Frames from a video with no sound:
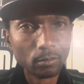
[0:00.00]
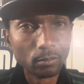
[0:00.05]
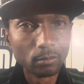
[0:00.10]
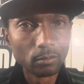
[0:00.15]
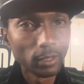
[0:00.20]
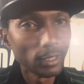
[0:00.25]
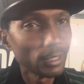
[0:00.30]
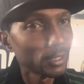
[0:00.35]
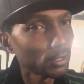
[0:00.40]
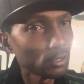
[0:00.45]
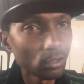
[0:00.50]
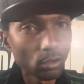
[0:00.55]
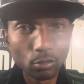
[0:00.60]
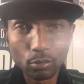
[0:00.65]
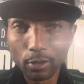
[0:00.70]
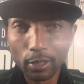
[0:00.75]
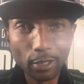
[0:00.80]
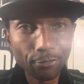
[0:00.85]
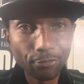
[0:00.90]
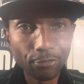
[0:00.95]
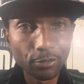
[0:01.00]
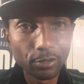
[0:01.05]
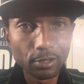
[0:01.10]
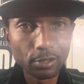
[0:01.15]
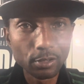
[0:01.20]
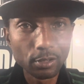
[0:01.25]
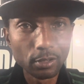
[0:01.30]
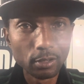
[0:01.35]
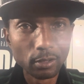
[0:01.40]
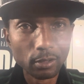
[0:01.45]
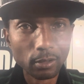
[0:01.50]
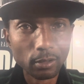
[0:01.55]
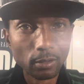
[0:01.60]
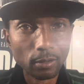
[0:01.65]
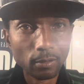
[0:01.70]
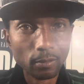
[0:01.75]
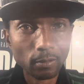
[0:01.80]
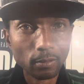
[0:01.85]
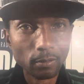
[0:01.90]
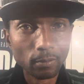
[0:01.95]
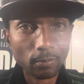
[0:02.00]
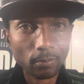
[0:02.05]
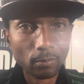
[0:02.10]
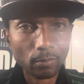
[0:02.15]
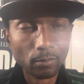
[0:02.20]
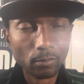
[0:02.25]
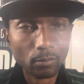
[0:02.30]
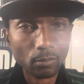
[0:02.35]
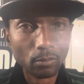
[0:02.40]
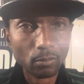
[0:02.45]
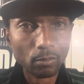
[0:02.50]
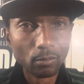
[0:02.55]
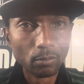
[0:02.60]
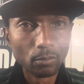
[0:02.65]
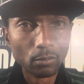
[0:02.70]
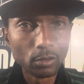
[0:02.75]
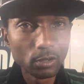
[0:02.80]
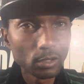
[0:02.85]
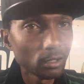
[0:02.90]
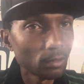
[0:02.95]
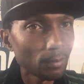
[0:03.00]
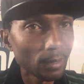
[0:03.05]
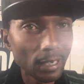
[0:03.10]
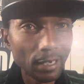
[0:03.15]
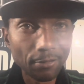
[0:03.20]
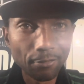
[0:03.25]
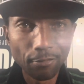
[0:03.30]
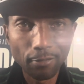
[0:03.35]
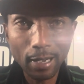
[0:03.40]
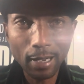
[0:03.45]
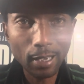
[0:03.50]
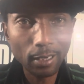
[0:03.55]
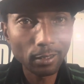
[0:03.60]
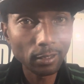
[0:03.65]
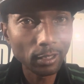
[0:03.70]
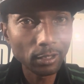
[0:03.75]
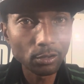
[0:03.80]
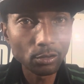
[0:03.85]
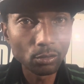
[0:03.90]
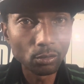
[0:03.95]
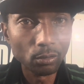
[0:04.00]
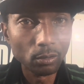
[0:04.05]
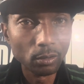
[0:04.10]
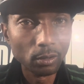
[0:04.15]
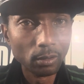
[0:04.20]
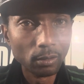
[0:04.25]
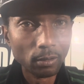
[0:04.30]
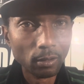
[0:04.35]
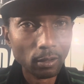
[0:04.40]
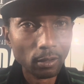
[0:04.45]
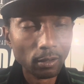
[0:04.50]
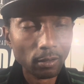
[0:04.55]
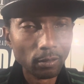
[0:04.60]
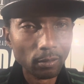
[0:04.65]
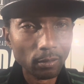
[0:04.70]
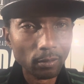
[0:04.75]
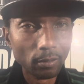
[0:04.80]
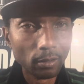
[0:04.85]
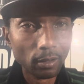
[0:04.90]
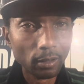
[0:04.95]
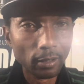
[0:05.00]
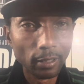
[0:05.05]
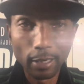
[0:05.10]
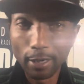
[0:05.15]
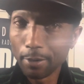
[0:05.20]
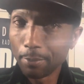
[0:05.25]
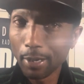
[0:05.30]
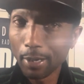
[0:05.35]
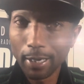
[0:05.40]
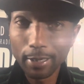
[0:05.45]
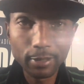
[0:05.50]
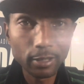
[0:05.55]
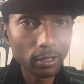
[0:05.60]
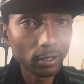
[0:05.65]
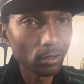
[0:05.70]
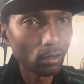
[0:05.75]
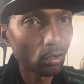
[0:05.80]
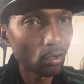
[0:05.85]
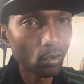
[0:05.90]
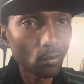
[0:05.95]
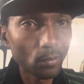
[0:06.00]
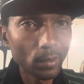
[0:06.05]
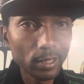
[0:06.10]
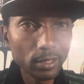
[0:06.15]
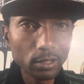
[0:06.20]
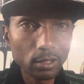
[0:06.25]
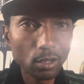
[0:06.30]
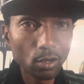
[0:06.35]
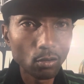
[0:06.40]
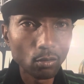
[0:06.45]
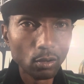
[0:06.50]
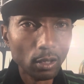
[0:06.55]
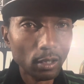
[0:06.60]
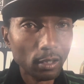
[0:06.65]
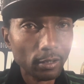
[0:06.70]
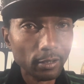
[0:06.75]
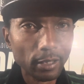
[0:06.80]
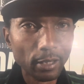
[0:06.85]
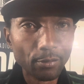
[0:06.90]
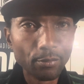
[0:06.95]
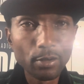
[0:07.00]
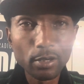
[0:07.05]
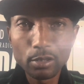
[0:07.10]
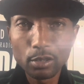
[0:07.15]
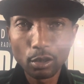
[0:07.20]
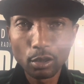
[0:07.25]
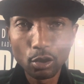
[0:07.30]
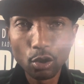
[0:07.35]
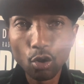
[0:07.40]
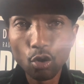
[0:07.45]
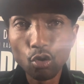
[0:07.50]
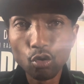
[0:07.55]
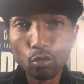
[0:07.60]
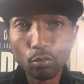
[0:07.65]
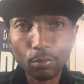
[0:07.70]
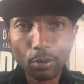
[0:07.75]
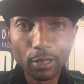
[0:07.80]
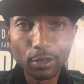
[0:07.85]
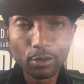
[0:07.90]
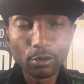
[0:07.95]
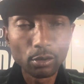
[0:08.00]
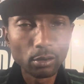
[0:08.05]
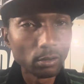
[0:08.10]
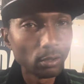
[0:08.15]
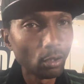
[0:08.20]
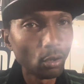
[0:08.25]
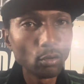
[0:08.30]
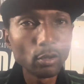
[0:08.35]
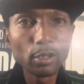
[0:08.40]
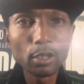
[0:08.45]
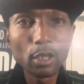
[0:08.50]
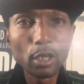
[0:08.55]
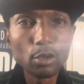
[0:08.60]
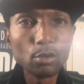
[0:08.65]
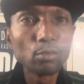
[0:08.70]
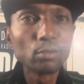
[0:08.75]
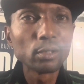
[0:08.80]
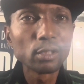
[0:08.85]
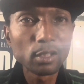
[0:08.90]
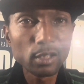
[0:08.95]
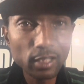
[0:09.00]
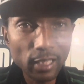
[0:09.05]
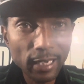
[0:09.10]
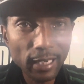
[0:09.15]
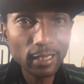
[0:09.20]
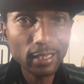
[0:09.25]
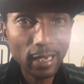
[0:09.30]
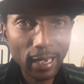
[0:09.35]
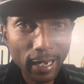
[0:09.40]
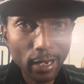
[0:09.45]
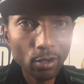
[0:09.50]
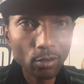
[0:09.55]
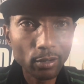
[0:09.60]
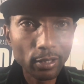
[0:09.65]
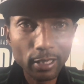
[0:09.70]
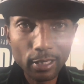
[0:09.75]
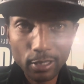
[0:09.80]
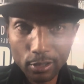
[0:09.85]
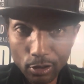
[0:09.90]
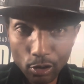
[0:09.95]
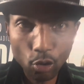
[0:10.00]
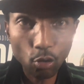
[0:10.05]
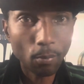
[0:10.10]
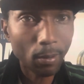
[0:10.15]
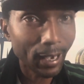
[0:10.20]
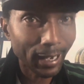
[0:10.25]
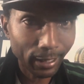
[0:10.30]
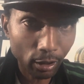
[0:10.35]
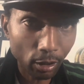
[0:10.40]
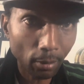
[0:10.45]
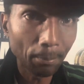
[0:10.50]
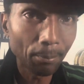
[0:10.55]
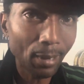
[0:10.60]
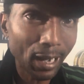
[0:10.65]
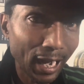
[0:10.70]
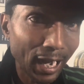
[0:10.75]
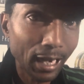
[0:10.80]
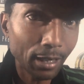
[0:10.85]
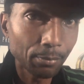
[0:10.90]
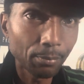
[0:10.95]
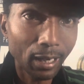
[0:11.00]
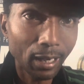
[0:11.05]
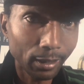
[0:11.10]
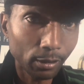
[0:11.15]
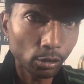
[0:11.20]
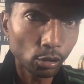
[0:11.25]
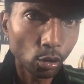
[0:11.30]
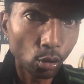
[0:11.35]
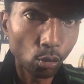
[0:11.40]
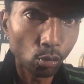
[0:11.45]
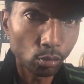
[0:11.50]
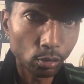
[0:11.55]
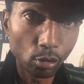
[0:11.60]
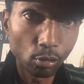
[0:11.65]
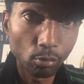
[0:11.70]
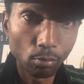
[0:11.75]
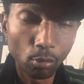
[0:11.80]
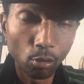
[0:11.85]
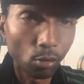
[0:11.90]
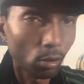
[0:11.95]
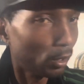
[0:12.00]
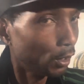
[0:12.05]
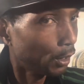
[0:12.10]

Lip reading: There's no difference when somebody violating you. And everybody need to always know there is a code, but the only thing you can say now is nobody abide by the code no more.